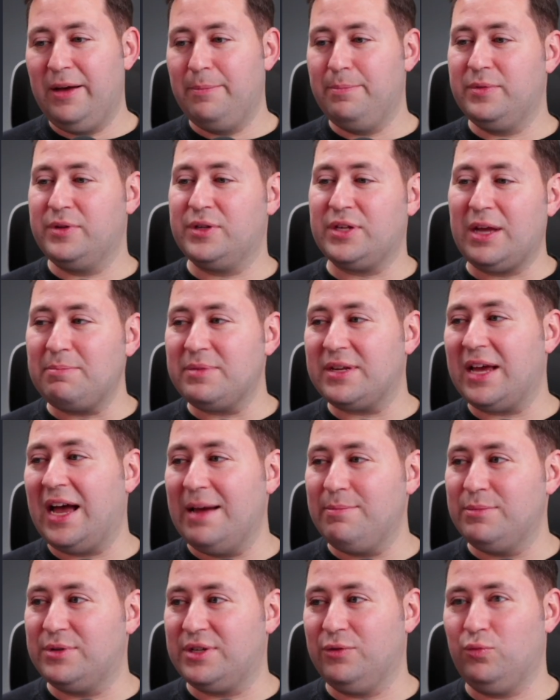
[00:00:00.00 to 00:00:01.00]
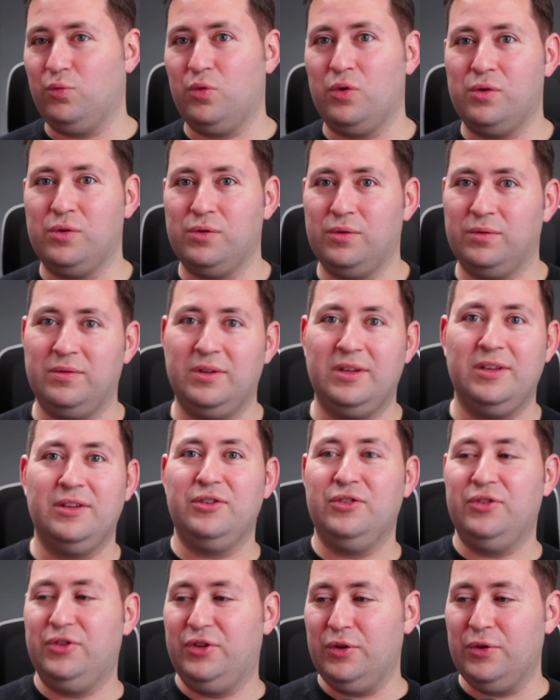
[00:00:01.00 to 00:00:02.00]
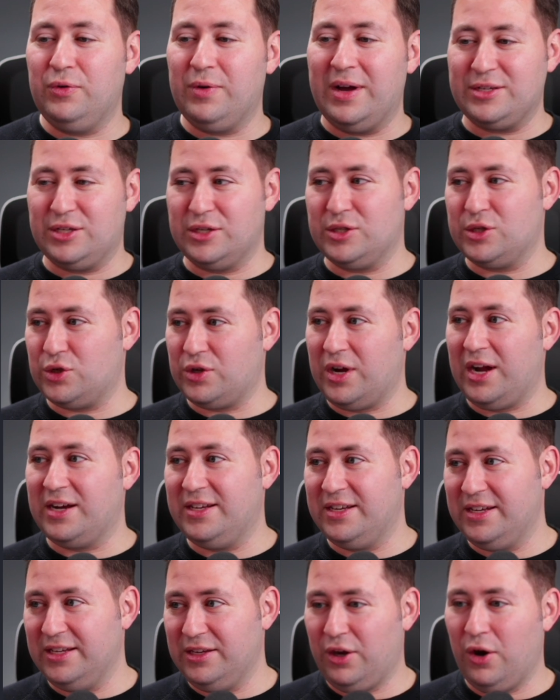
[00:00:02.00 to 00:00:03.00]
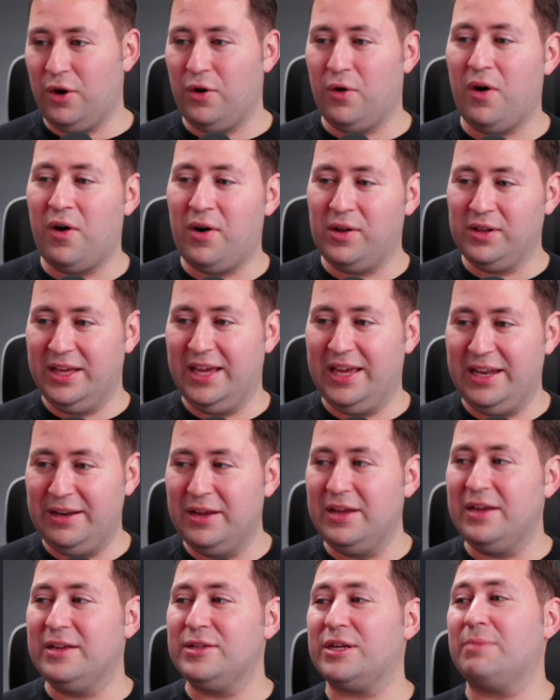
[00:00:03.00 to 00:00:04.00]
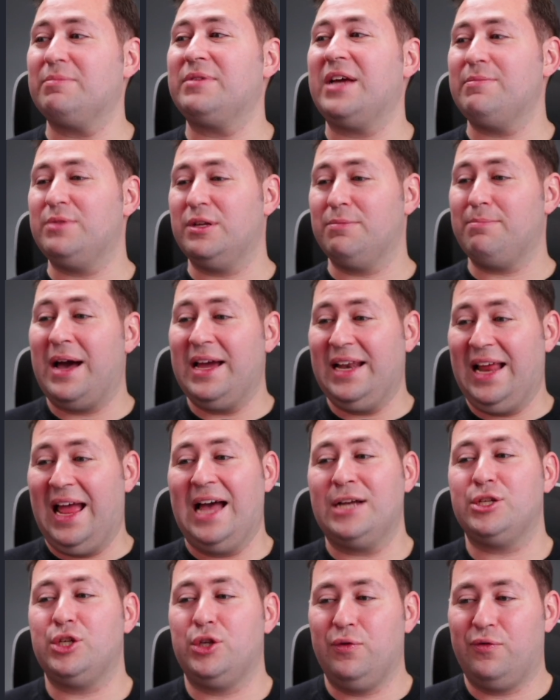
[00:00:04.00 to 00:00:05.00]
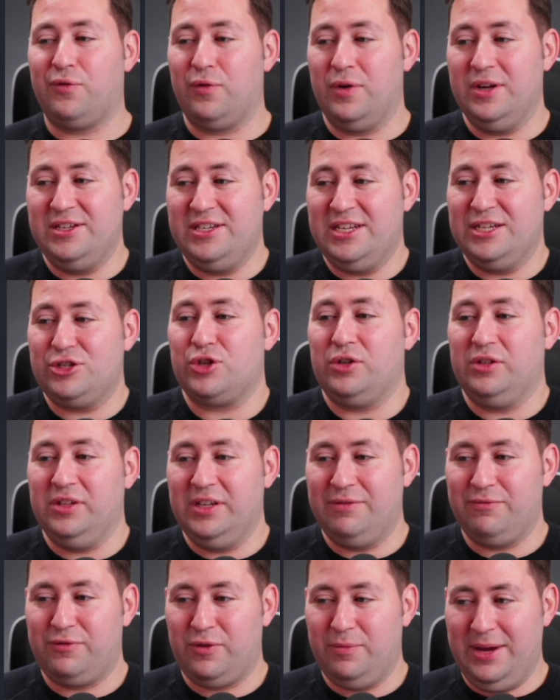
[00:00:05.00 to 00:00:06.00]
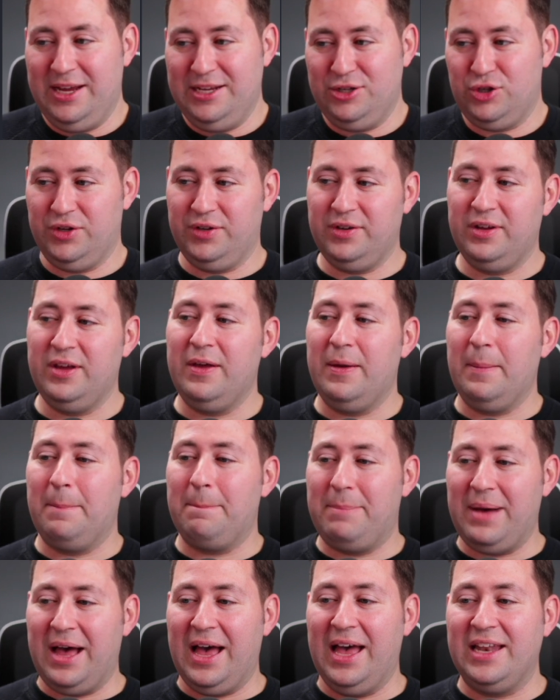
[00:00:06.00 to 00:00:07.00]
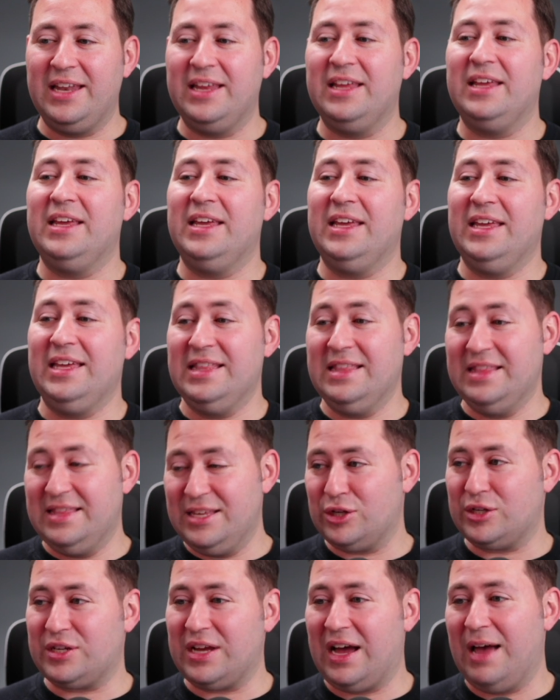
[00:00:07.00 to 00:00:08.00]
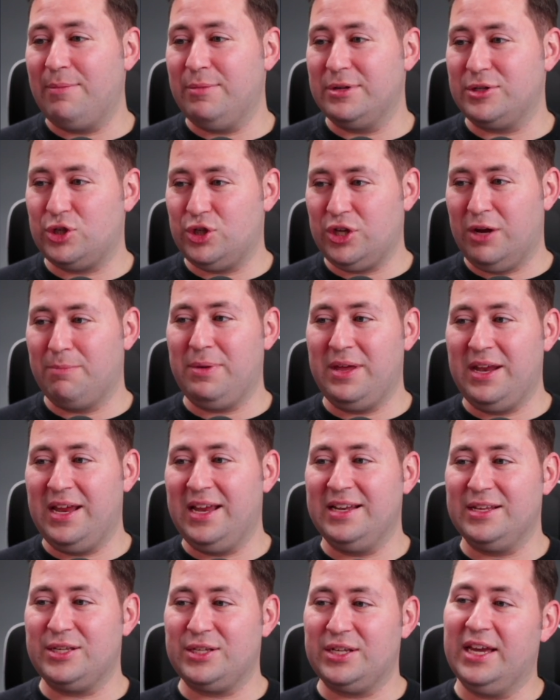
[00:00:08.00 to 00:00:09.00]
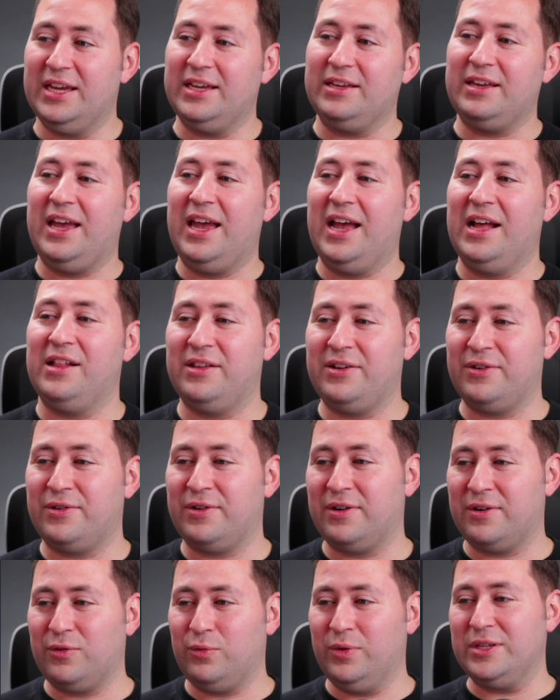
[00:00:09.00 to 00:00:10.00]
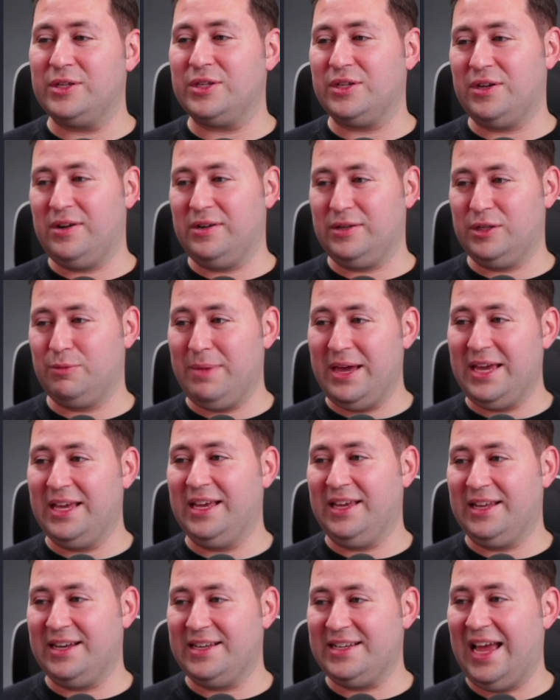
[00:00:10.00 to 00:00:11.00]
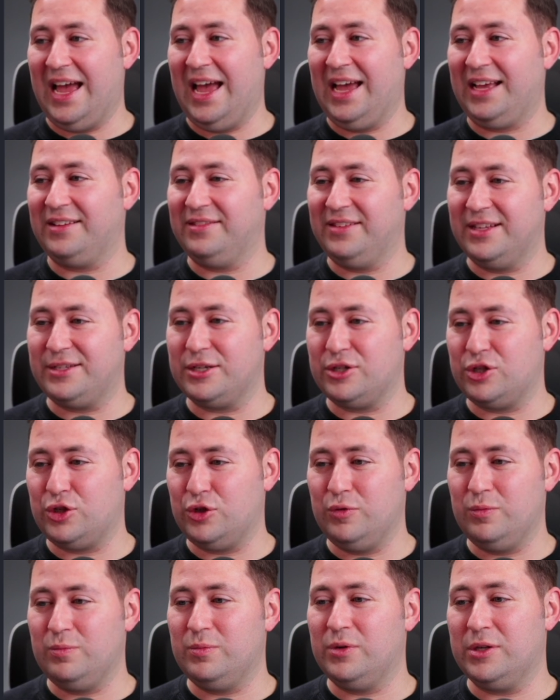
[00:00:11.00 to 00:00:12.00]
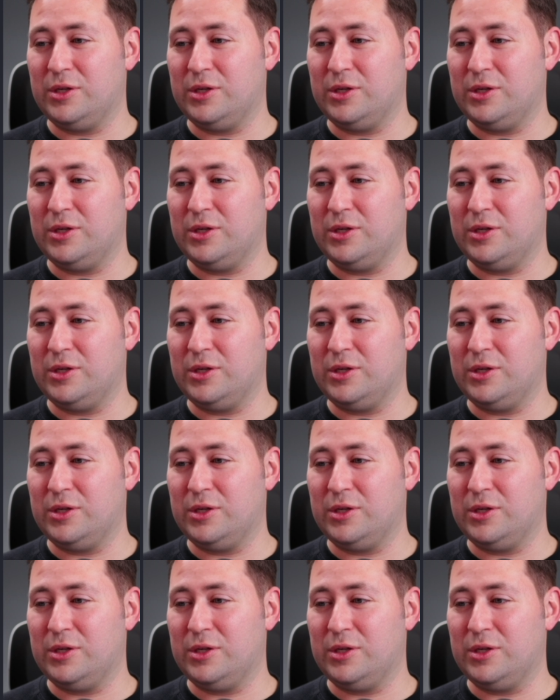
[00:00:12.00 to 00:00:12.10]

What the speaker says: sometimes it will do as instructed and go all in. Sometimes it might ask you for additional information. But this time it's jumping in and it's saying, Eleanor Winsong's making an attack. Let's assume